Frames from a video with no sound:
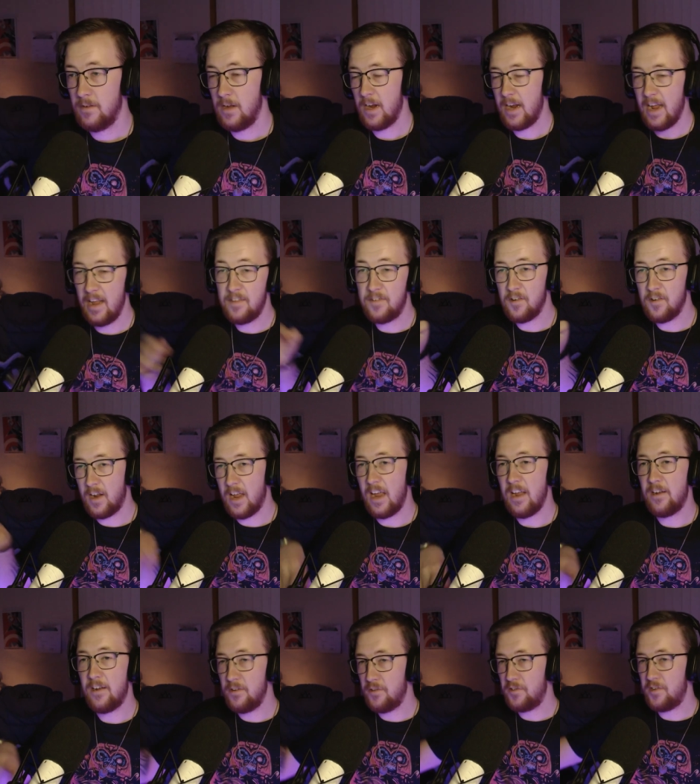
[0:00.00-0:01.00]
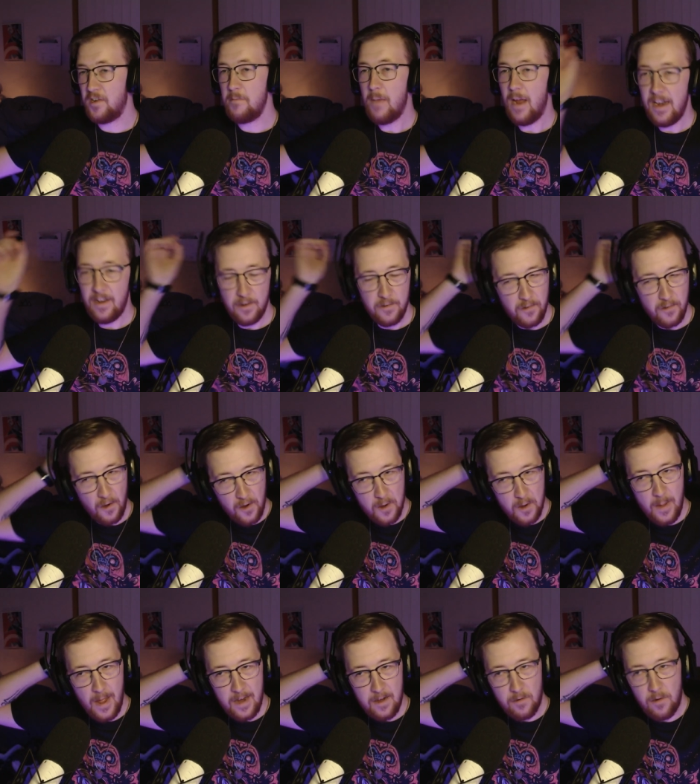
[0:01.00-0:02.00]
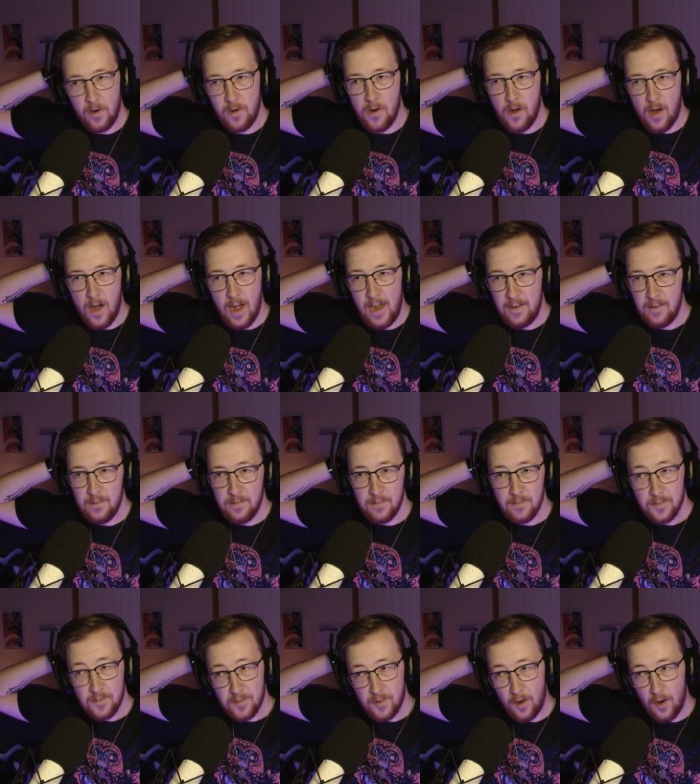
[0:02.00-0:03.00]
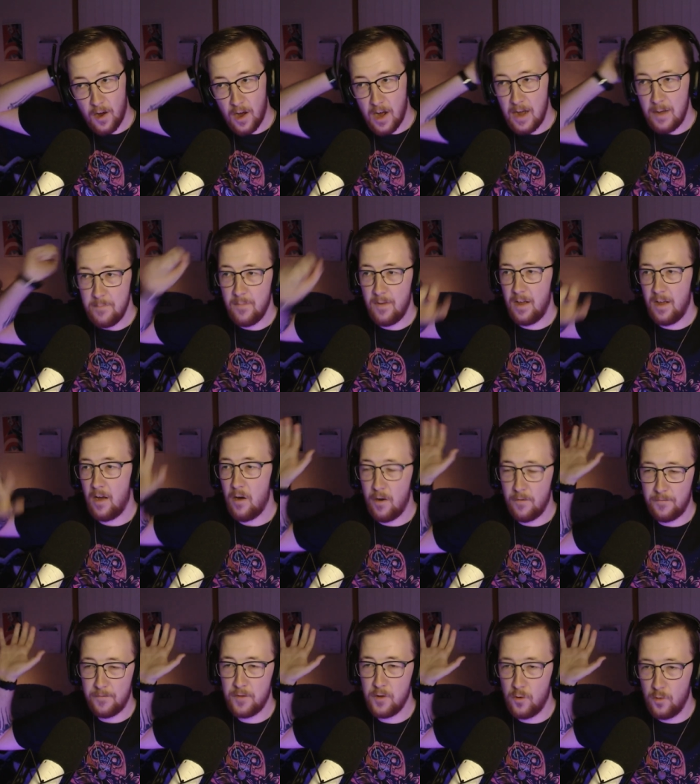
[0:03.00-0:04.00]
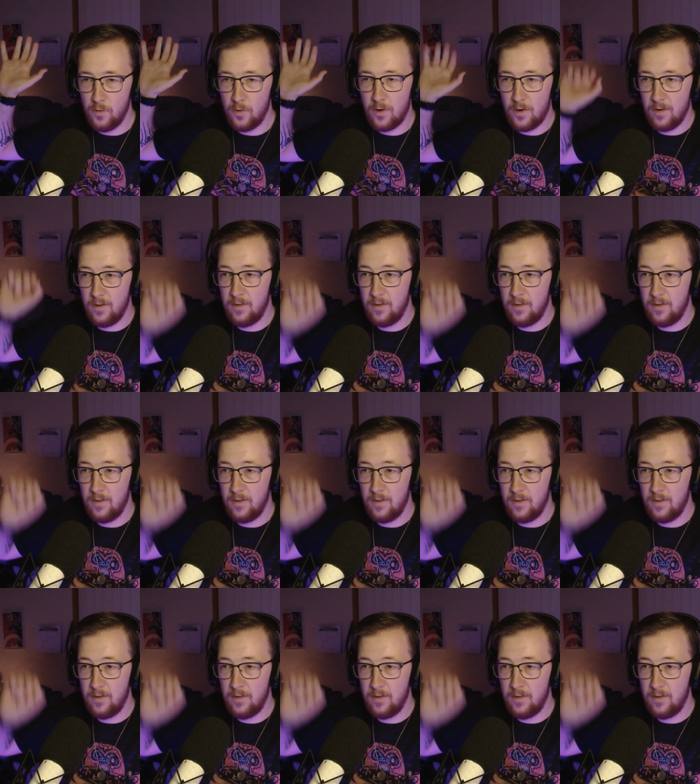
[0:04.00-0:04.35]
Okay, it's okay, because she made a joke about her own height. So I'm off the hook.